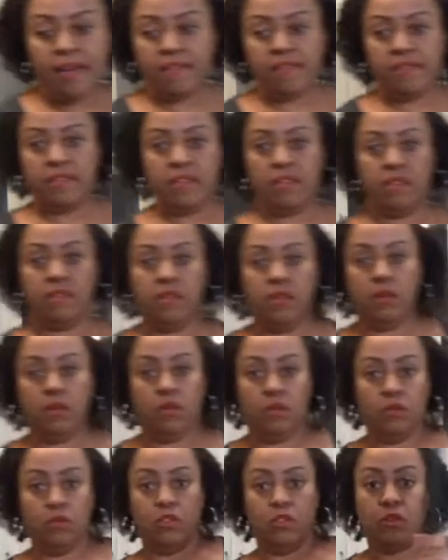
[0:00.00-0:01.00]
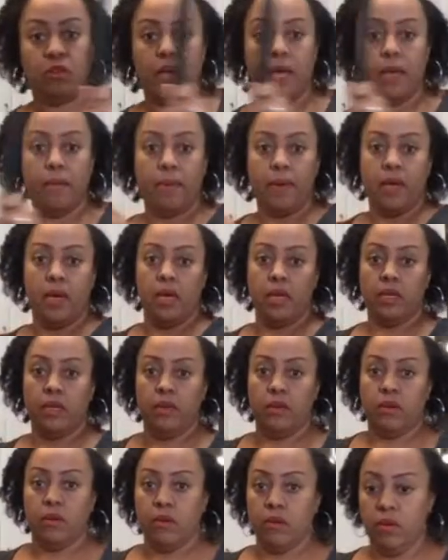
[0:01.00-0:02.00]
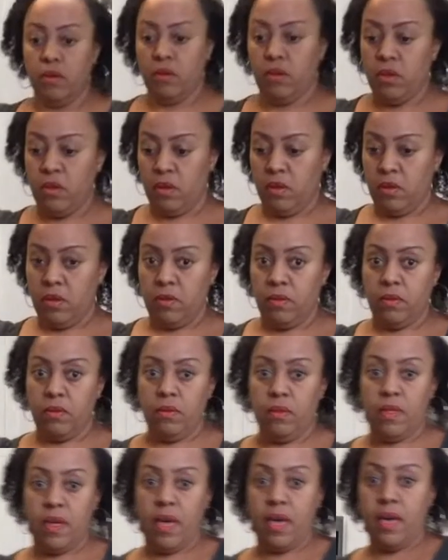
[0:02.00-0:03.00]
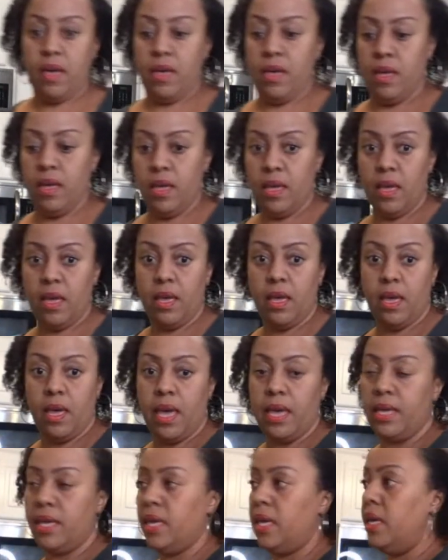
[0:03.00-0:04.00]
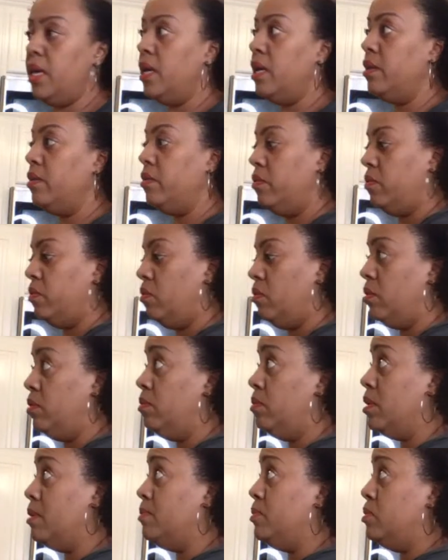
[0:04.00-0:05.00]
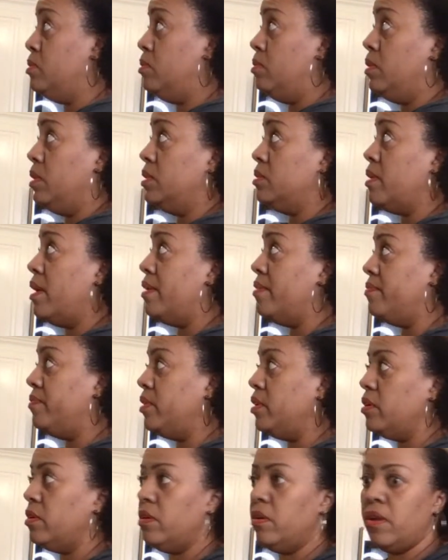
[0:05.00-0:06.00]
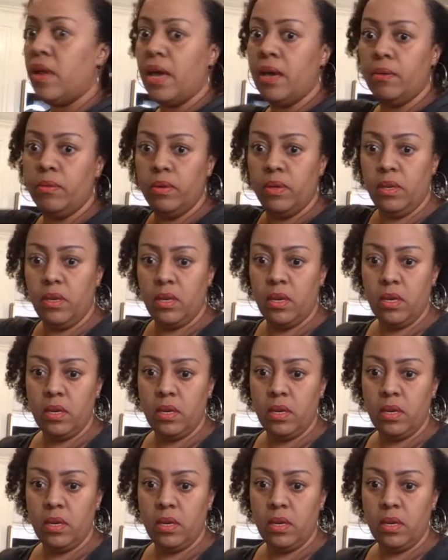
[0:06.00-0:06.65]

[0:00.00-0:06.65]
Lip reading: this little tripod here so that I can show you what I'm doing. So I figured I would,